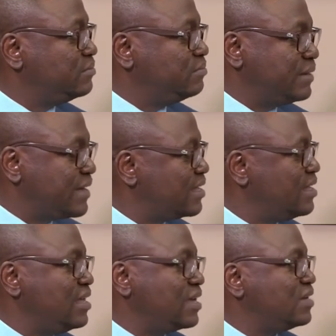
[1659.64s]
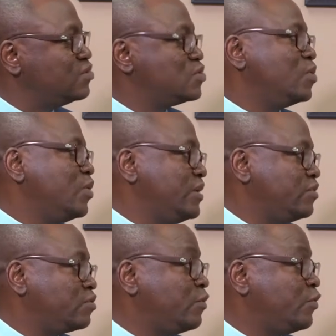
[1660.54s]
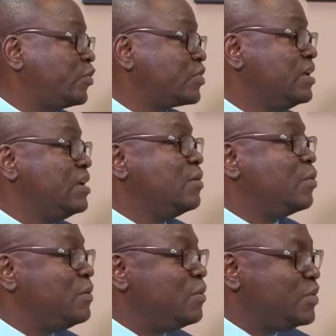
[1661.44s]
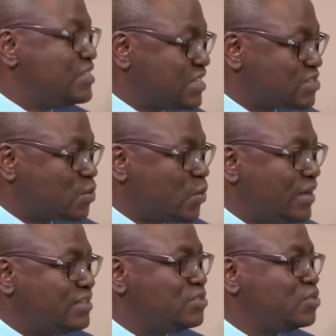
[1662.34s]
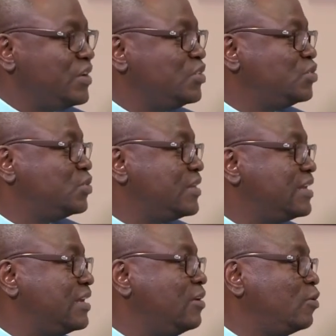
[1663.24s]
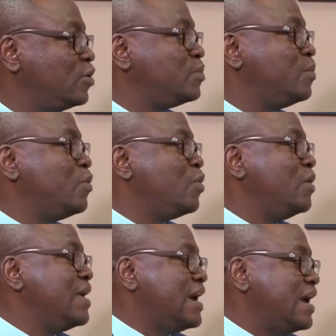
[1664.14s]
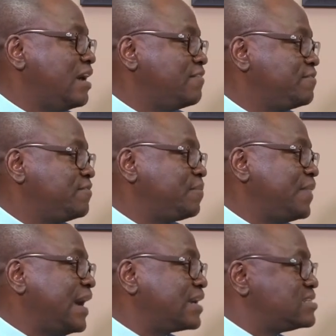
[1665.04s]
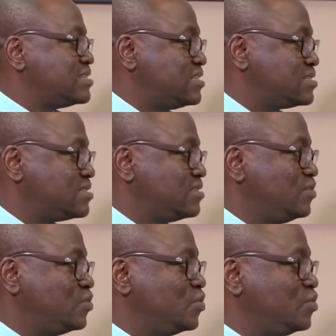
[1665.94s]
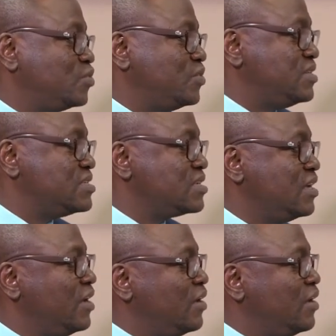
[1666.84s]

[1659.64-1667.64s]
banking and so on and so forth. We, we just want to ensure that a lot more have access to, to this.